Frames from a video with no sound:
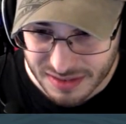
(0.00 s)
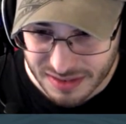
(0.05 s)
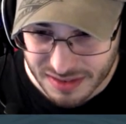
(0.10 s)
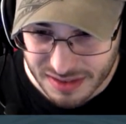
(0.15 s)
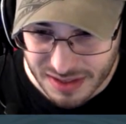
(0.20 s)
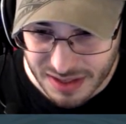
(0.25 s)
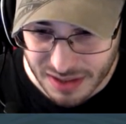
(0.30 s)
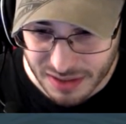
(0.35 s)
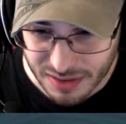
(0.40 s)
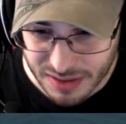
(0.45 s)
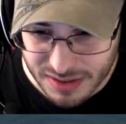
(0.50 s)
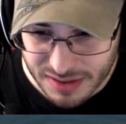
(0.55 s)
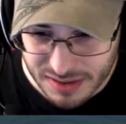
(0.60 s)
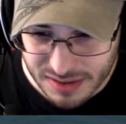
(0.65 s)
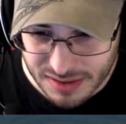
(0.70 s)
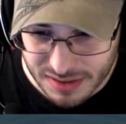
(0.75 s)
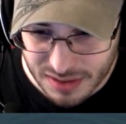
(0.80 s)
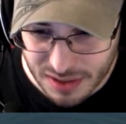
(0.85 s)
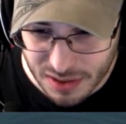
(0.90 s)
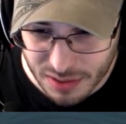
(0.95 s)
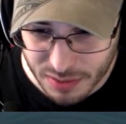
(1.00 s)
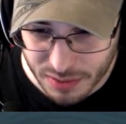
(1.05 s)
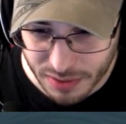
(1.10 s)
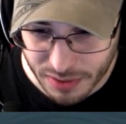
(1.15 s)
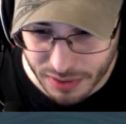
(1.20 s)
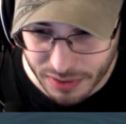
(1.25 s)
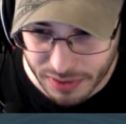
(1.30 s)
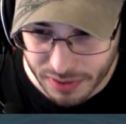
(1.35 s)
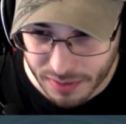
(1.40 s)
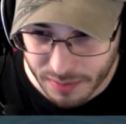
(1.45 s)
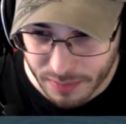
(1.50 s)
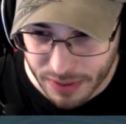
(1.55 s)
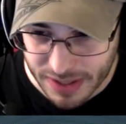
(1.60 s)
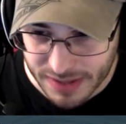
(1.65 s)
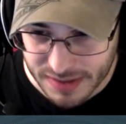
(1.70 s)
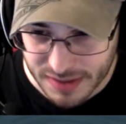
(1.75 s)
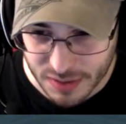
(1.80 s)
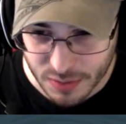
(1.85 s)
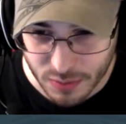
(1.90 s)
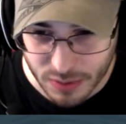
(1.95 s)
No, let's just go with the
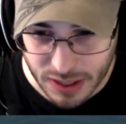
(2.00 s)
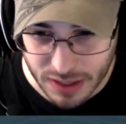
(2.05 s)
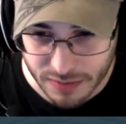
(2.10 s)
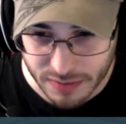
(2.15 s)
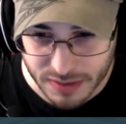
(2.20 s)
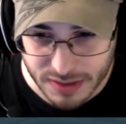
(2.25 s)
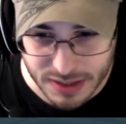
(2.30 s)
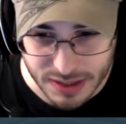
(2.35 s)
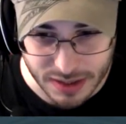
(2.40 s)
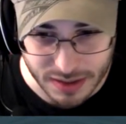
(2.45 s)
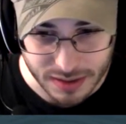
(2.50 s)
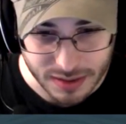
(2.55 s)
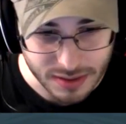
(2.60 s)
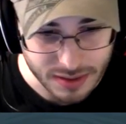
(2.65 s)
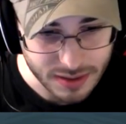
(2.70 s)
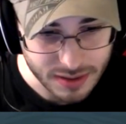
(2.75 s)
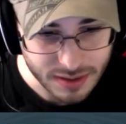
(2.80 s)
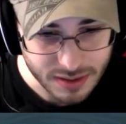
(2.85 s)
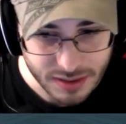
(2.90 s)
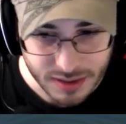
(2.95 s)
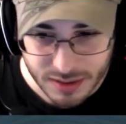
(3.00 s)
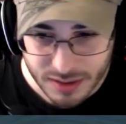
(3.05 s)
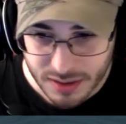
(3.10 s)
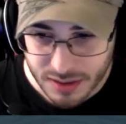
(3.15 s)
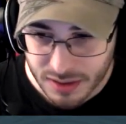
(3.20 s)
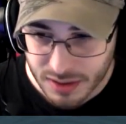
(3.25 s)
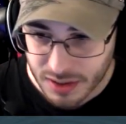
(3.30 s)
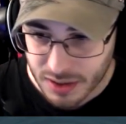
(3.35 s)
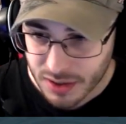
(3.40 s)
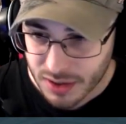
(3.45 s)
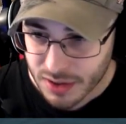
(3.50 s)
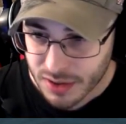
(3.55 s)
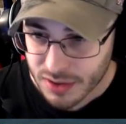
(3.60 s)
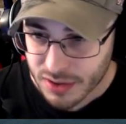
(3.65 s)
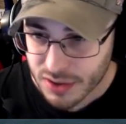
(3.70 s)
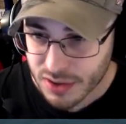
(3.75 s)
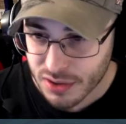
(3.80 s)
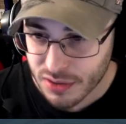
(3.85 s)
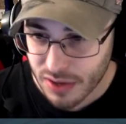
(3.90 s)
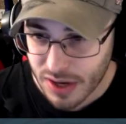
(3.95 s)
basic whatever's here.
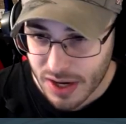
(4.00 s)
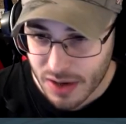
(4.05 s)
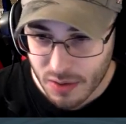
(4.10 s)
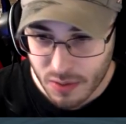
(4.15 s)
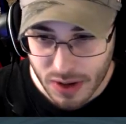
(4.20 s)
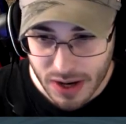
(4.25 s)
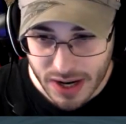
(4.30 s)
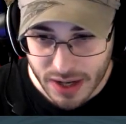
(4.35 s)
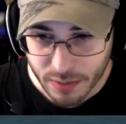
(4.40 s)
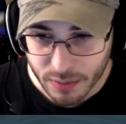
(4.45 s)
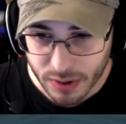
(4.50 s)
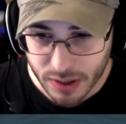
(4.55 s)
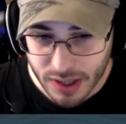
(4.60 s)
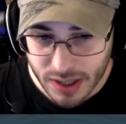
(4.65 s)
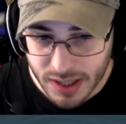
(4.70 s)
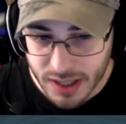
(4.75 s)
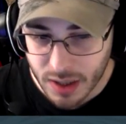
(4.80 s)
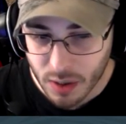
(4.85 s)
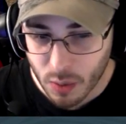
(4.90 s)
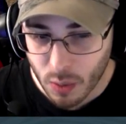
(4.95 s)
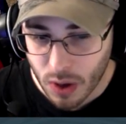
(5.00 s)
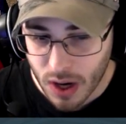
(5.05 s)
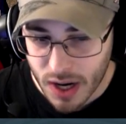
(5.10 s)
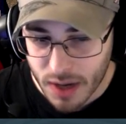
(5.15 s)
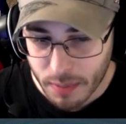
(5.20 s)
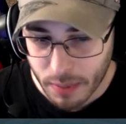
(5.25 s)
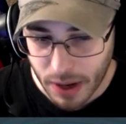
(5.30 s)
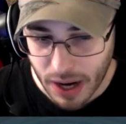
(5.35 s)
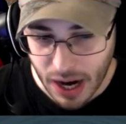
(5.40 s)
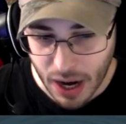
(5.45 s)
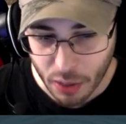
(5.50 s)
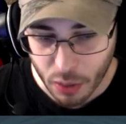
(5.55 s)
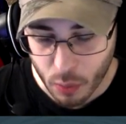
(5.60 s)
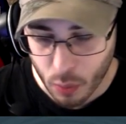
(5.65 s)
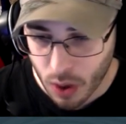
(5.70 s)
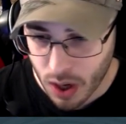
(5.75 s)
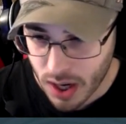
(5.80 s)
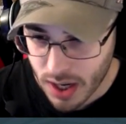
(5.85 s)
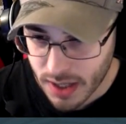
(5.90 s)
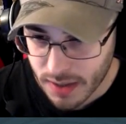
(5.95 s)
Straight away, we're going to need a wide path.
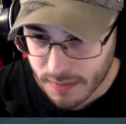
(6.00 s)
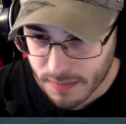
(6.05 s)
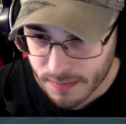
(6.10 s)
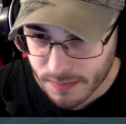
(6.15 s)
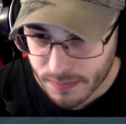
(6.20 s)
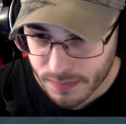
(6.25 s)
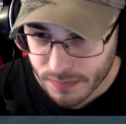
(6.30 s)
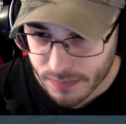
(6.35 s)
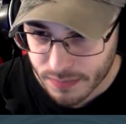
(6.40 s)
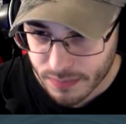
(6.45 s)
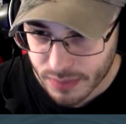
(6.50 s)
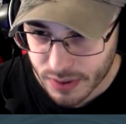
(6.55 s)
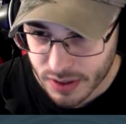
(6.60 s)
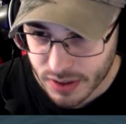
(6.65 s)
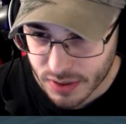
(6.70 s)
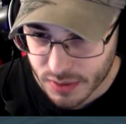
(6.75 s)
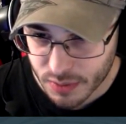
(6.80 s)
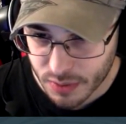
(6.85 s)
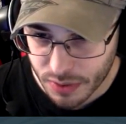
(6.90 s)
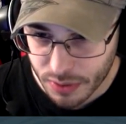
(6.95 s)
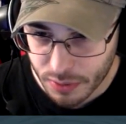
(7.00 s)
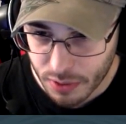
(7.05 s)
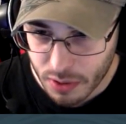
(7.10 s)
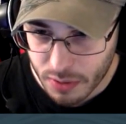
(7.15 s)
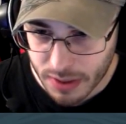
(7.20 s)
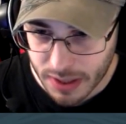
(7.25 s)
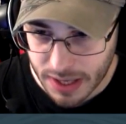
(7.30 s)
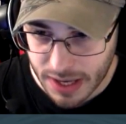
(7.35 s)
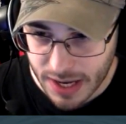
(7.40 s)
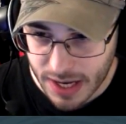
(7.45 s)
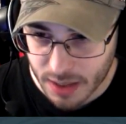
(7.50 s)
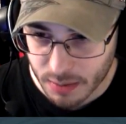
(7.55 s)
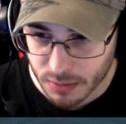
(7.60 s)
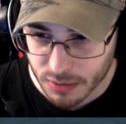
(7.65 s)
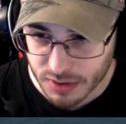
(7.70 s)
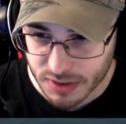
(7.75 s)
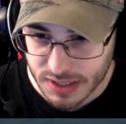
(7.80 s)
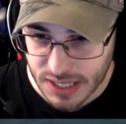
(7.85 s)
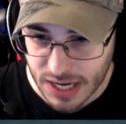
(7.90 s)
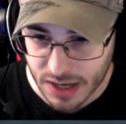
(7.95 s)
Why? Because we're throwing
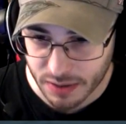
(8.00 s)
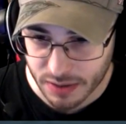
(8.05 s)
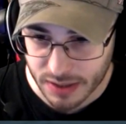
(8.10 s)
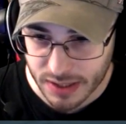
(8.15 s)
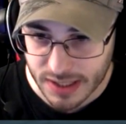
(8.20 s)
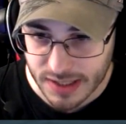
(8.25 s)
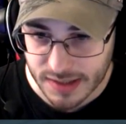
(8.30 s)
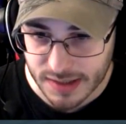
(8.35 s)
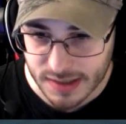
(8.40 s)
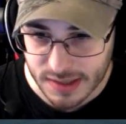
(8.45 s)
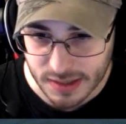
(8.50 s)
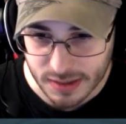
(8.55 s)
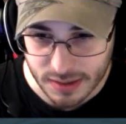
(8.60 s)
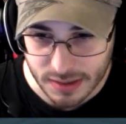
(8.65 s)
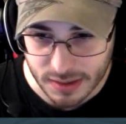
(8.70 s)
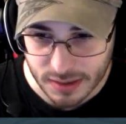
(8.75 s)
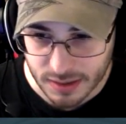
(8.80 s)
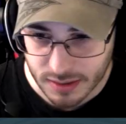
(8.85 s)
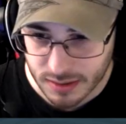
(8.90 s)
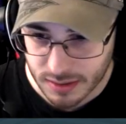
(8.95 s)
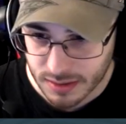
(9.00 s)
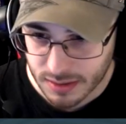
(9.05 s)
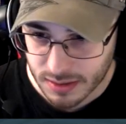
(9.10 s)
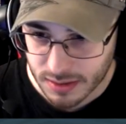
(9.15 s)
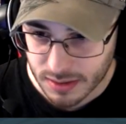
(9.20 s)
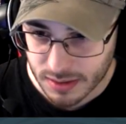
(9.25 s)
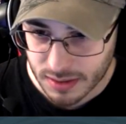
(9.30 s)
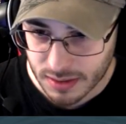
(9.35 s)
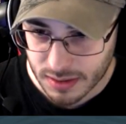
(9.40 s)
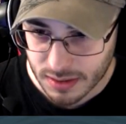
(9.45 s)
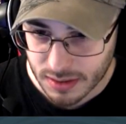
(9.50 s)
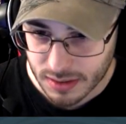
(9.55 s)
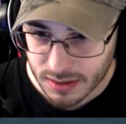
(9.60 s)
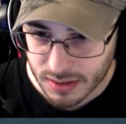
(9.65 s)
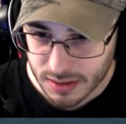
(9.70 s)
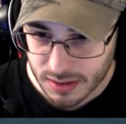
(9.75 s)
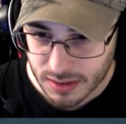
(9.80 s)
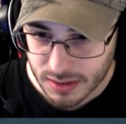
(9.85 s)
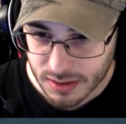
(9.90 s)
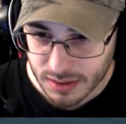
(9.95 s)
animals down instantly.
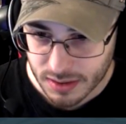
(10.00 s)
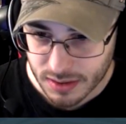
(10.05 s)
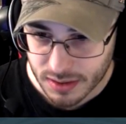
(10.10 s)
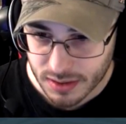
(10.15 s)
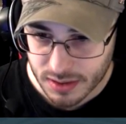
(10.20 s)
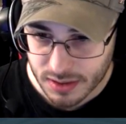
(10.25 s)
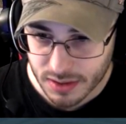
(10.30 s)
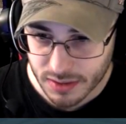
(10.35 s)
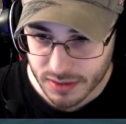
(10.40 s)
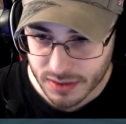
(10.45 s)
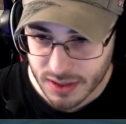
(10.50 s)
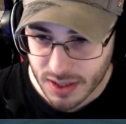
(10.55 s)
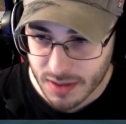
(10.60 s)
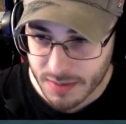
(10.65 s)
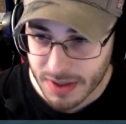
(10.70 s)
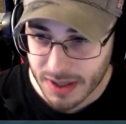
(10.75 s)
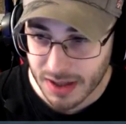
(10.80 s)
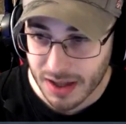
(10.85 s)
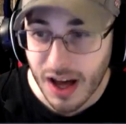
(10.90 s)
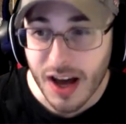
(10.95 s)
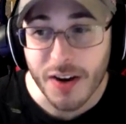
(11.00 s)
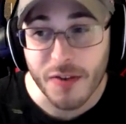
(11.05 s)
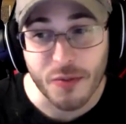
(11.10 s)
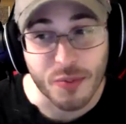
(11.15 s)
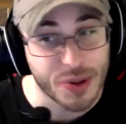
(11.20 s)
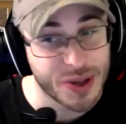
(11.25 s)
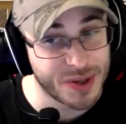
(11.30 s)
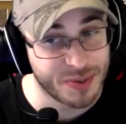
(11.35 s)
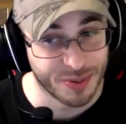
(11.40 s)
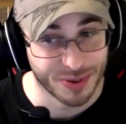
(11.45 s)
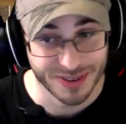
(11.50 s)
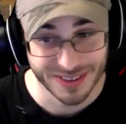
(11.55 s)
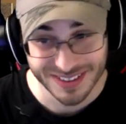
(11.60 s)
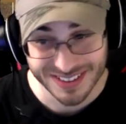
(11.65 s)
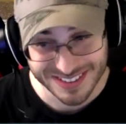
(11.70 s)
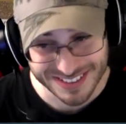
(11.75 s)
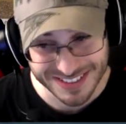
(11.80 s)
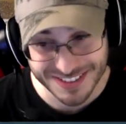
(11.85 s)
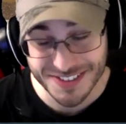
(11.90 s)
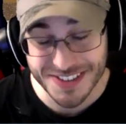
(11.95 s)
So there's going to be a lot of people.
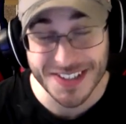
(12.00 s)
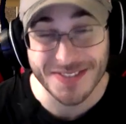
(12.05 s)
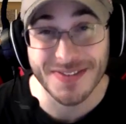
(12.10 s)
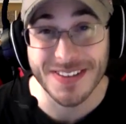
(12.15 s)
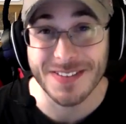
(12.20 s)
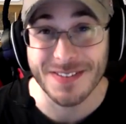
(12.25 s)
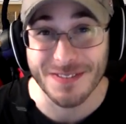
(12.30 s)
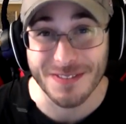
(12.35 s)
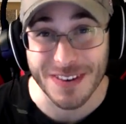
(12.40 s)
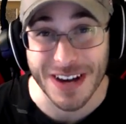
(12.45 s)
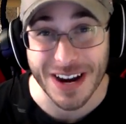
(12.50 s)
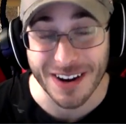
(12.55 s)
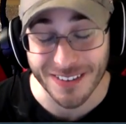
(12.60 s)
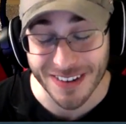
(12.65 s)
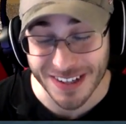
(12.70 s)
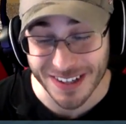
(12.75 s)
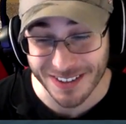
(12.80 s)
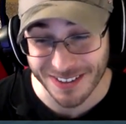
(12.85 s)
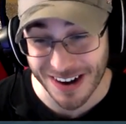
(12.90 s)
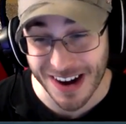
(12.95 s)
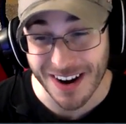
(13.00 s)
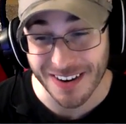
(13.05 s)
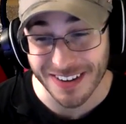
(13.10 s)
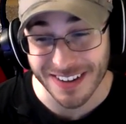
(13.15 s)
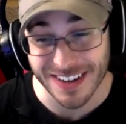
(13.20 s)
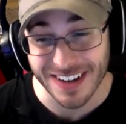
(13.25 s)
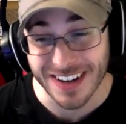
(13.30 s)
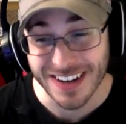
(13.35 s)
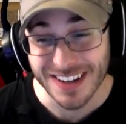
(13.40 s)
It's going to be very crowded.